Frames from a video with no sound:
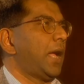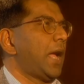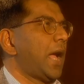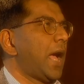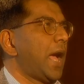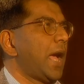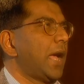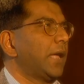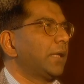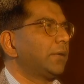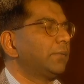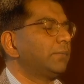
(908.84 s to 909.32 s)

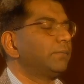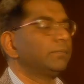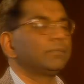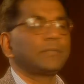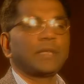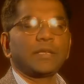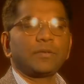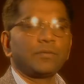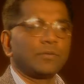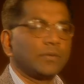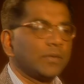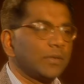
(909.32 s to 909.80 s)
And
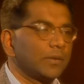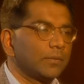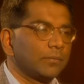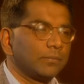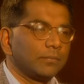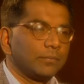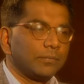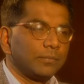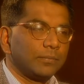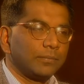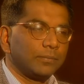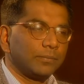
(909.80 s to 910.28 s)
that was it.
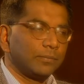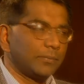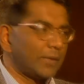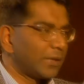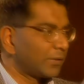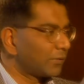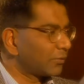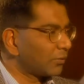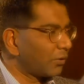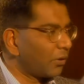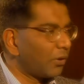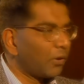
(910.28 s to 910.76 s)

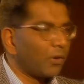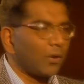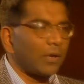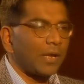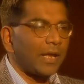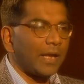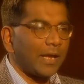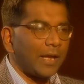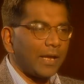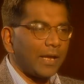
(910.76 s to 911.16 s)
That's all I